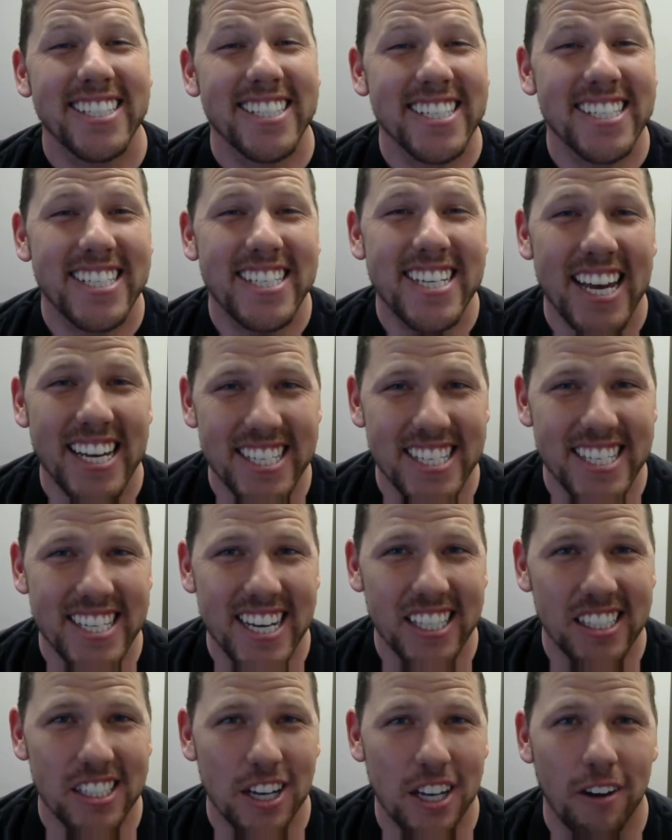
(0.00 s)
is day
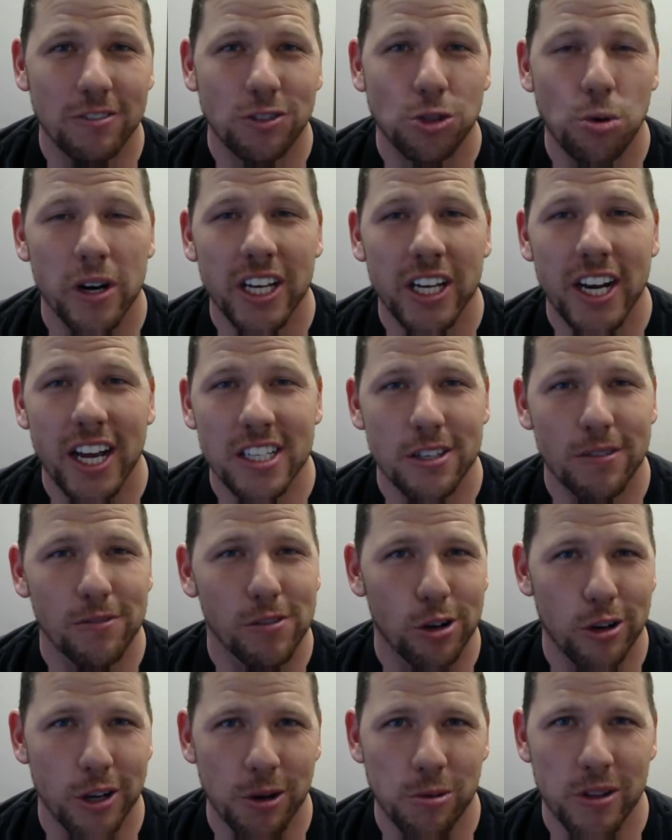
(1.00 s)
6 of 20 Days of
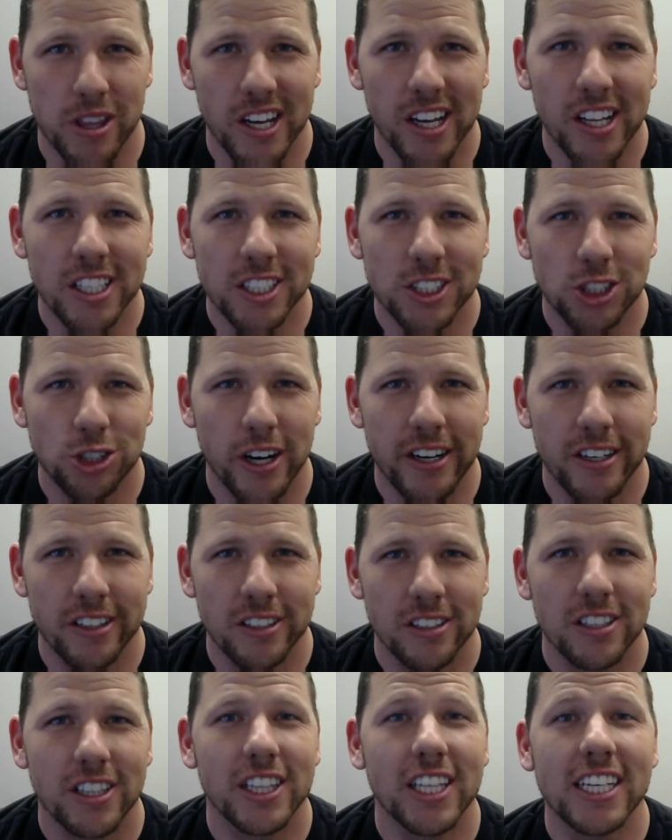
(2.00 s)
Learning with
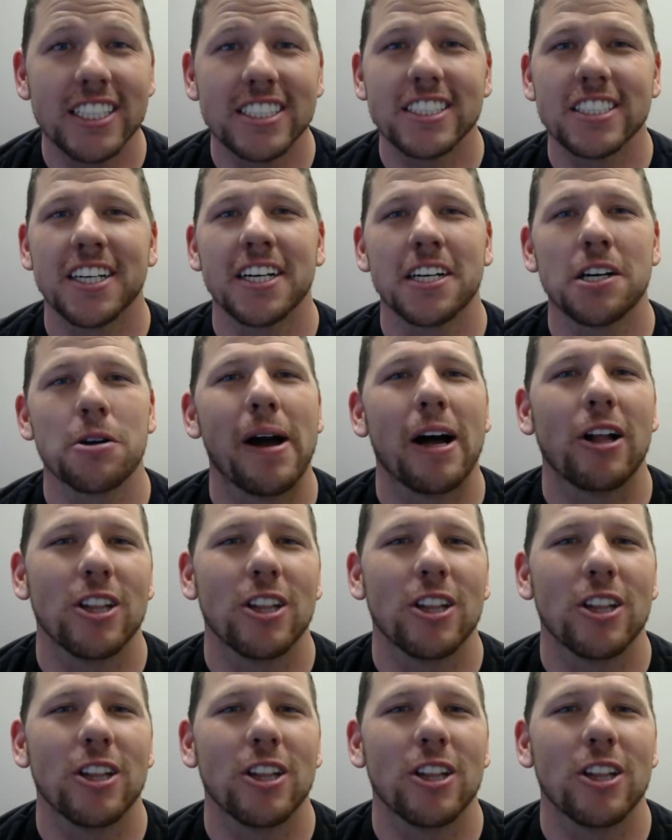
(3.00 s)
Illustrator. Let's talk about